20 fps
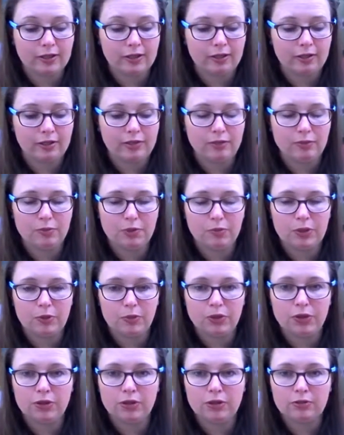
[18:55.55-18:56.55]
You probably
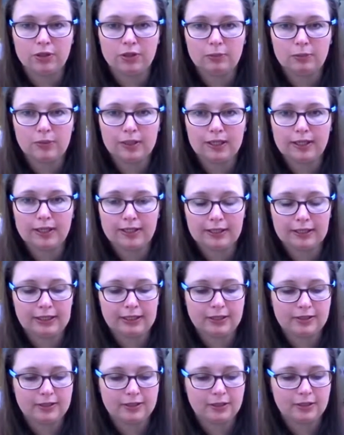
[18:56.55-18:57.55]
want a 3-ply at
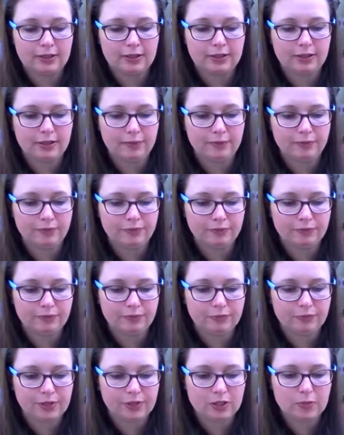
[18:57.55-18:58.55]
least,
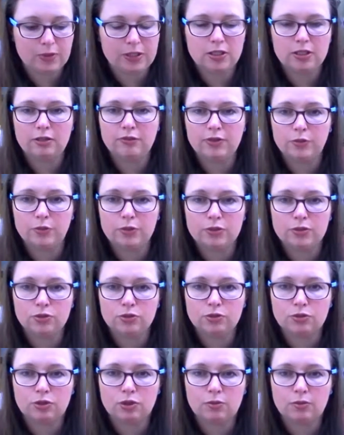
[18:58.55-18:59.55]
especially if it was
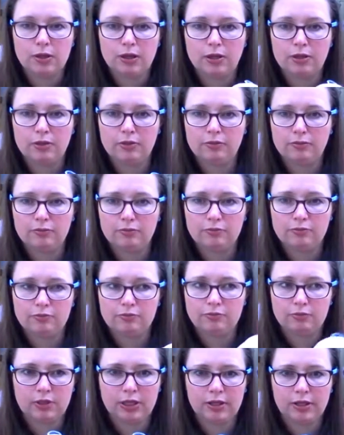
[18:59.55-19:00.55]
going to be
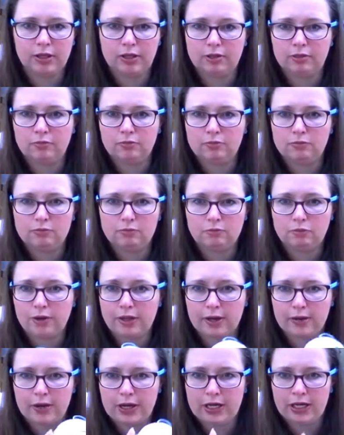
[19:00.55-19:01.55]

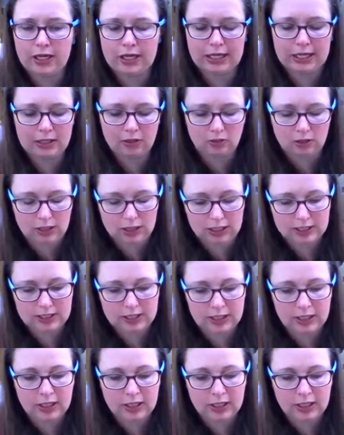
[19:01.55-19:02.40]
without any nylon in it.